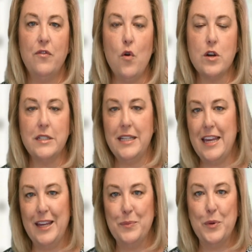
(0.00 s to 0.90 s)

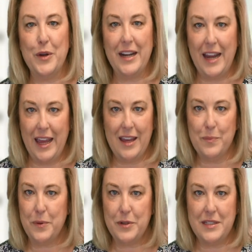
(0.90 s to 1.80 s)

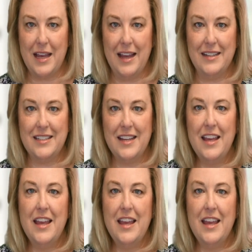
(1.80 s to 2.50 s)
14.8%,